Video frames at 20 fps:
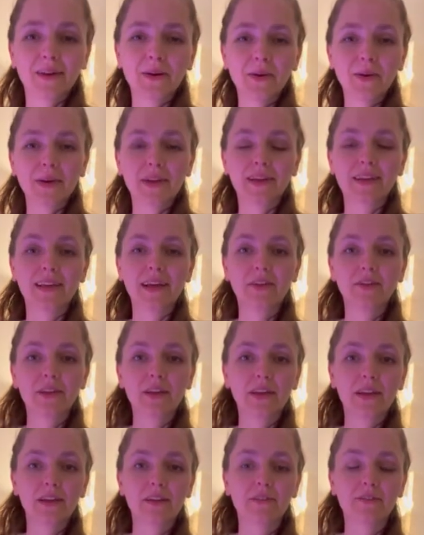Okay, now that
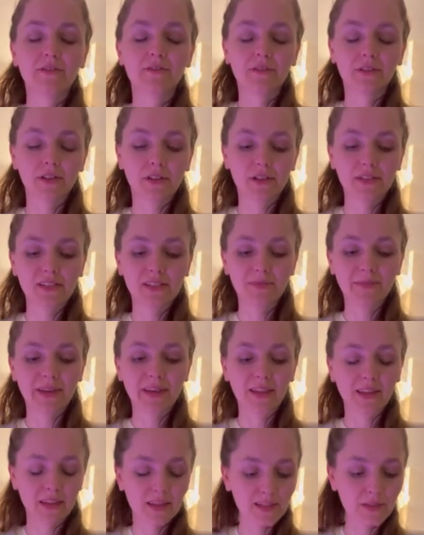I have cleansed my
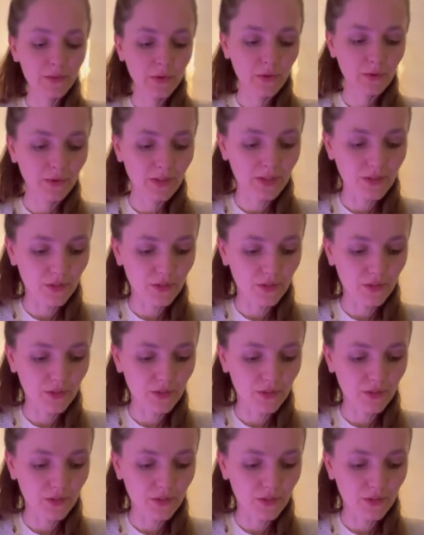hands, we're going